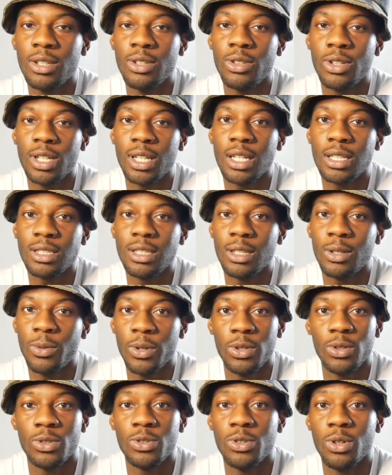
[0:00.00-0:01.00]
actually
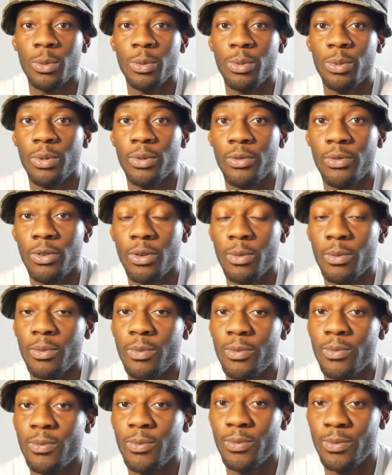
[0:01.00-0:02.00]
quit your job from
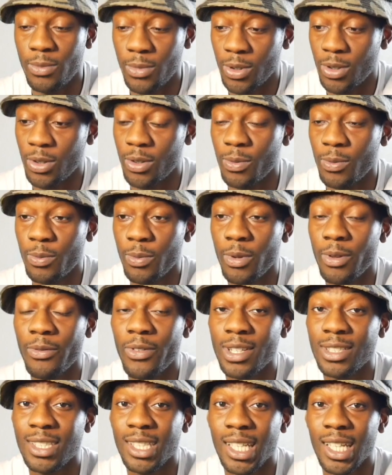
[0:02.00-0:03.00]

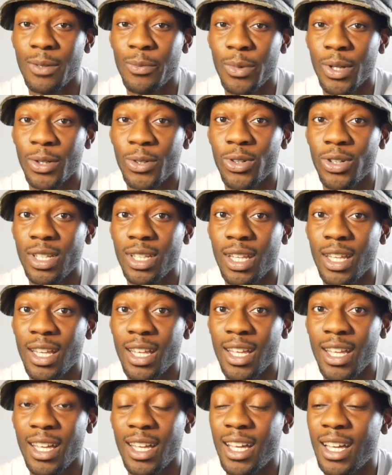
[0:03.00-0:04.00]
investing in Bitcoin.
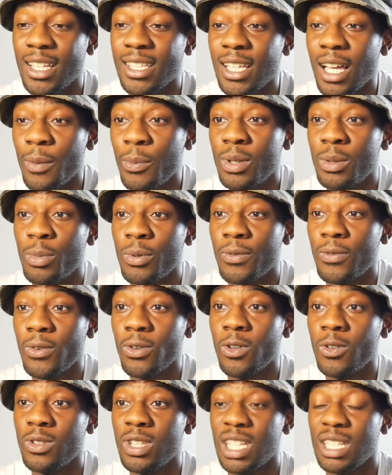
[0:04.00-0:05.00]
It's happened
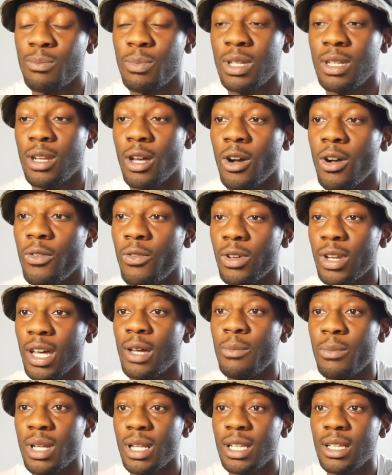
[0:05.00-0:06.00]
before. There's been
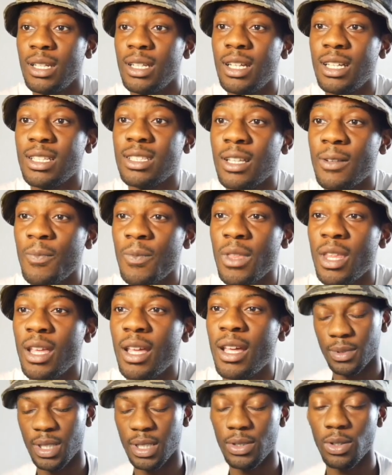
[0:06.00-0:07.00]
overnight millionaires.
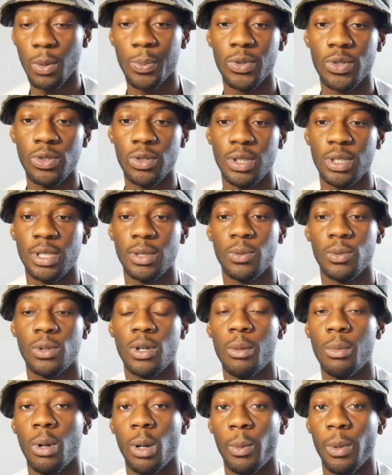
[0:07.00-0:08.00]
This opportunity will
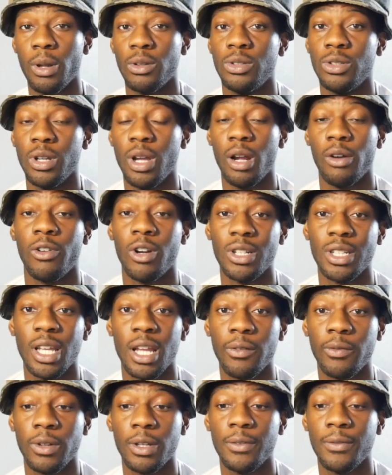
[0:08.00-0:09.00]
come up around
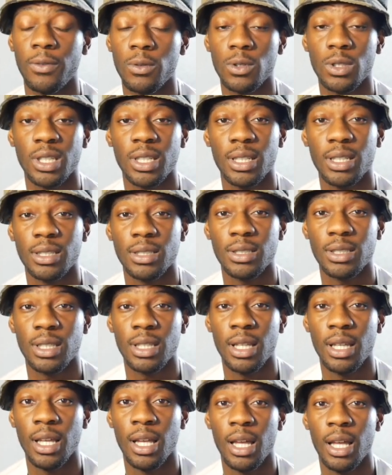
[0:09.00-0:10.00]
every 4 years,
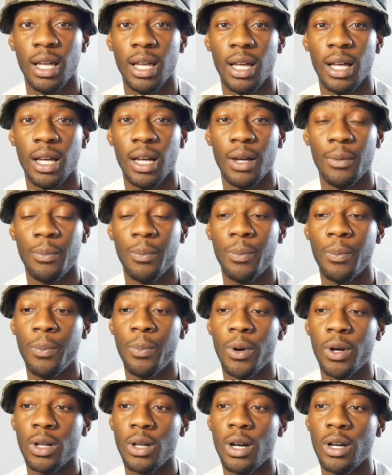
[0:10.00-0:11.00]

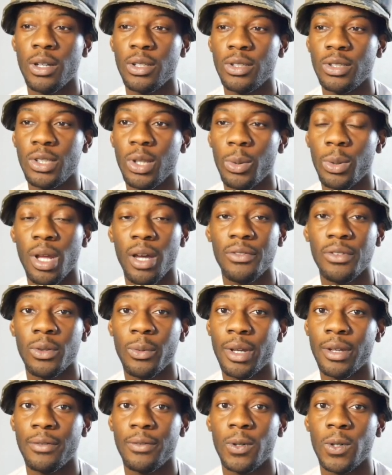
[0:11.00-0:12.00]
but you don't want to have to wait 4